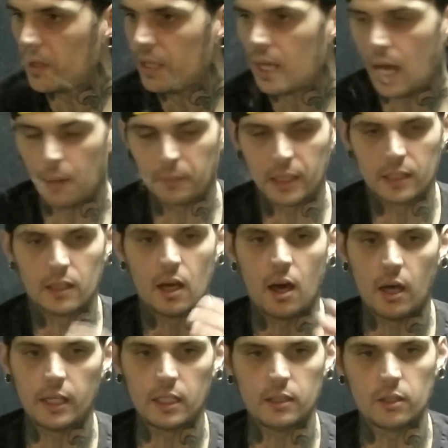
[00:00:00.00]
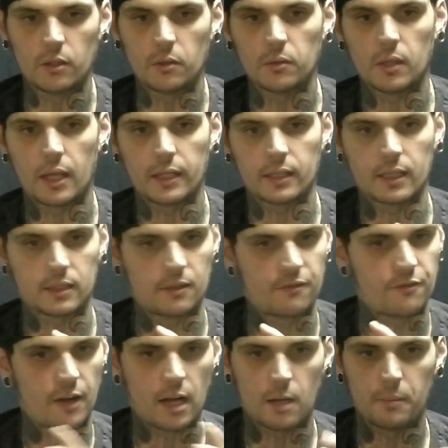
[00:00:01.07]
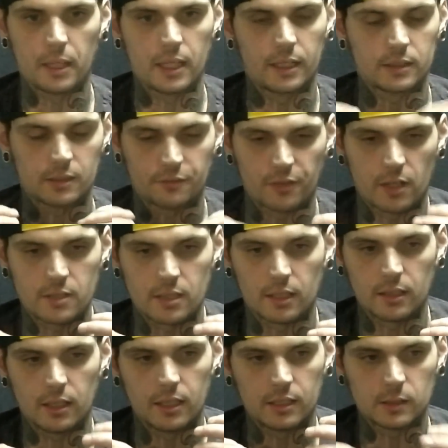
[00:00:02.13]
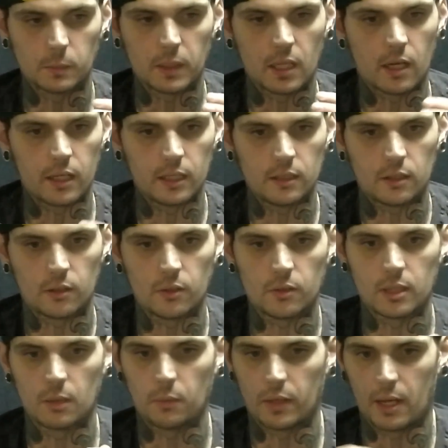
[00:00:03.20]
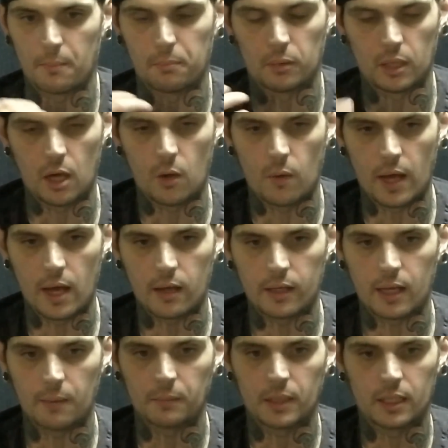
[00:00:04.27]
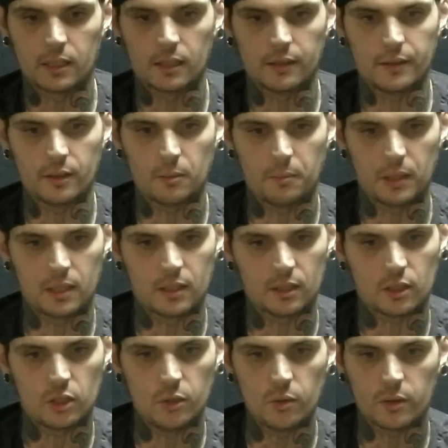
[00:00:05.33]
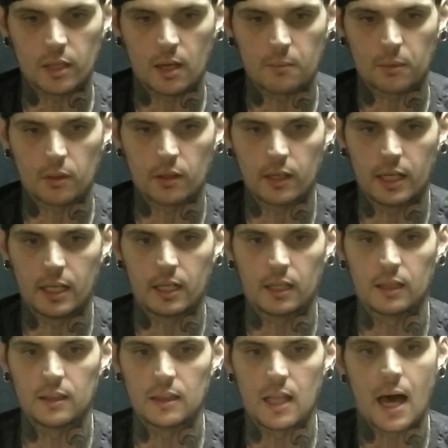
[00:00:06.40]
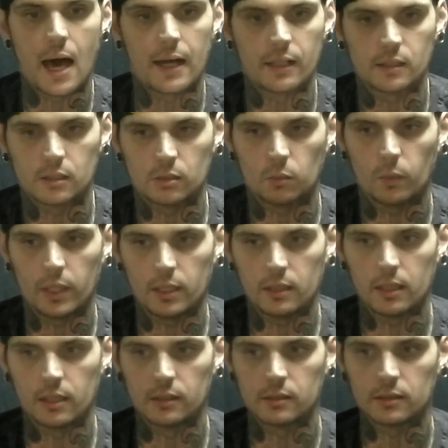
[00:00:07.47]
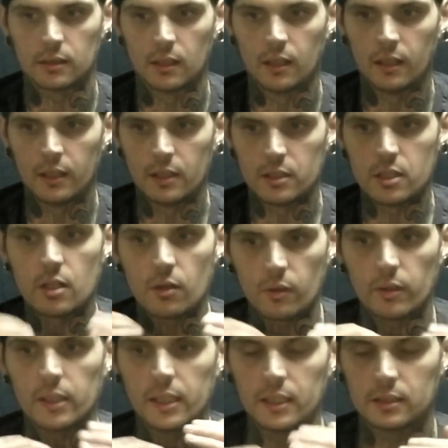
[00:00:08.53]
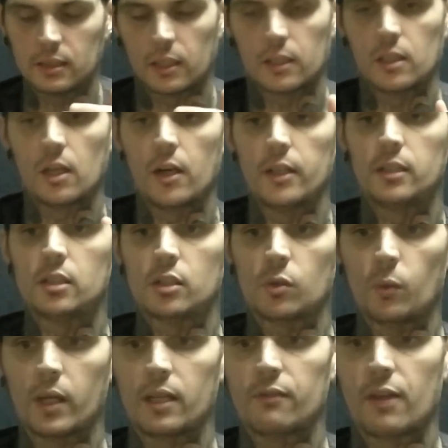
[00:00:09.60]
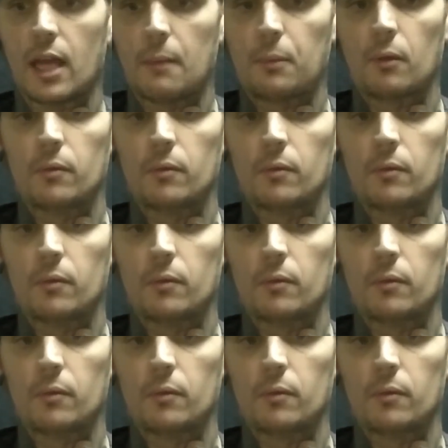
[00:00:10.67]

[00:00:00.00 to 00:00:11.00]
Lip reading: I'm getting honeydew like at the very beginning. It's the first thing that hits me. Honeydew. Then when I blow out, I'm getting a little bit of the cucumber and a lot of sweetness. Generally, it's a good sweet vape.